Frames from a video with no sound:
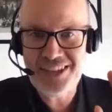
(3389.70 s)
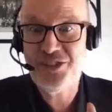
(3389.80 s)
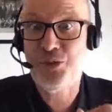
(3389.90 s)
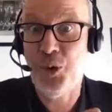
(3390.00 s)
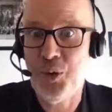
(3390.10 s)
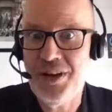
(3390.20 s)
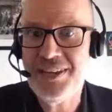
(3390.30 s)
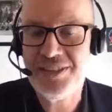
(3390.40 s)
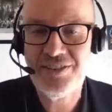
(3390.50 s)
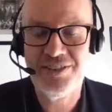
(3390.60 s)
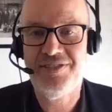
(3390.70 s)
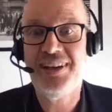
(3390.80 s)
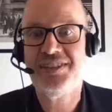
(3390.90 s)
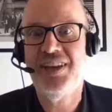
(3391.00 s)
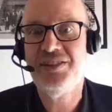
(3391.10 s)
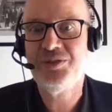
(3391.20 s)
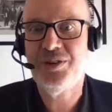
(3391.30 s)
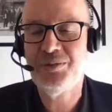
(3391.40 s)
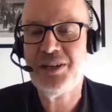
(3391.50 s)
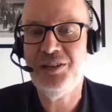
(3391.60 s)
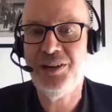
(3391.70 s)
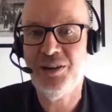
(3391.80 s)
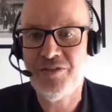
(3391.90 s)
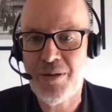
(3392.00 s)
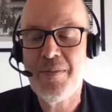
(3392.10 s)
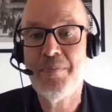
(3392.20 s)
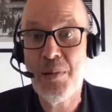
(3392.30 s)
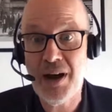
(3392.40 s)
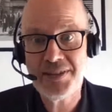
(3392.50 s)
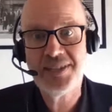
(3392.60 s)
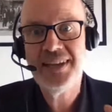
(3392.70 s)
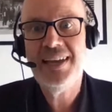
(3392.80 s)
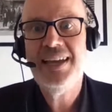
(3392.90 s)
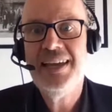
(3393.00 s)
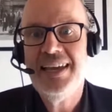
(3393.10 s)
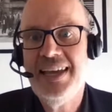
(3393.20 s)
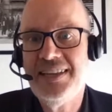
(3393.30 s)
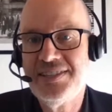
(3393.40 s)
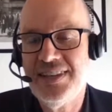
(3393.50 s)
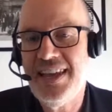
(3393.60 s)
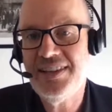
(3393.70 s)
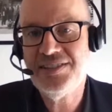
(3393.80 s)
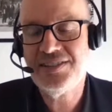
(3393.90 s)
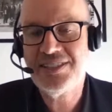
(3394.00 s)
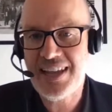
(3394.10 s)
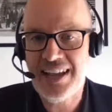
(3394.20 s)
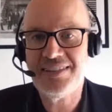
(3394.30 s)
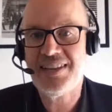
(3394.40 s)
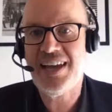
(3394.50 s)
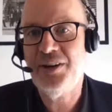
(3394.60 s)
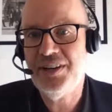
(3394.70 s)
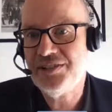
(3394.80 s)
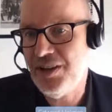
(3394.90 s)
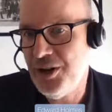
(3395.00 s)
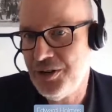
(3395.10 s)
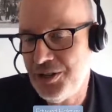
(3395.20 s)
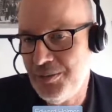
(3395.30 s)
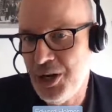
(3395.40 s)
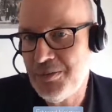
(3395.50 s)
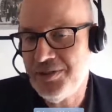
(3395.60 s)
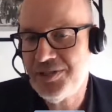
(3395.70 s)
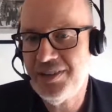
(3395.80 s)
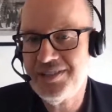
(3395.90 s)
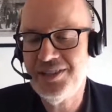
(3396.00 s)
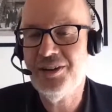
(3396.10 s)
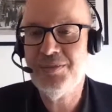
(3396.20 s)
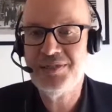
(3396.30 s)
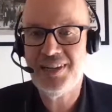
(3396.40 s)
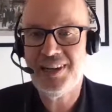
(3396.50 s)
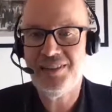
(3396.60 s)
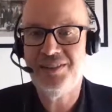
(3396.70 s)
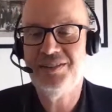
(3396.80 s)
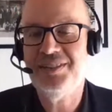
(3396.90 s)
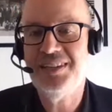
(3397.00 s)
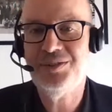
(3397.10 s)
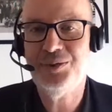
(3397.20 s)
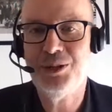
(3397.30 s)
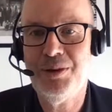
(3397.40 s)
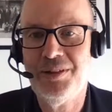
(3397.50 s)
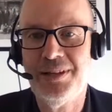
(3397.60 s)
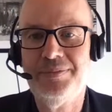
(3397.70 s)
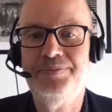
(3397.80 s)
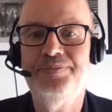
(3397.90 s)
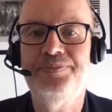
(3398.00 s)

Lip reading: story. It's a fascinating story. We can learn a lot from it, but it stands out on its own at the moment. So there's no particular need to worry about that.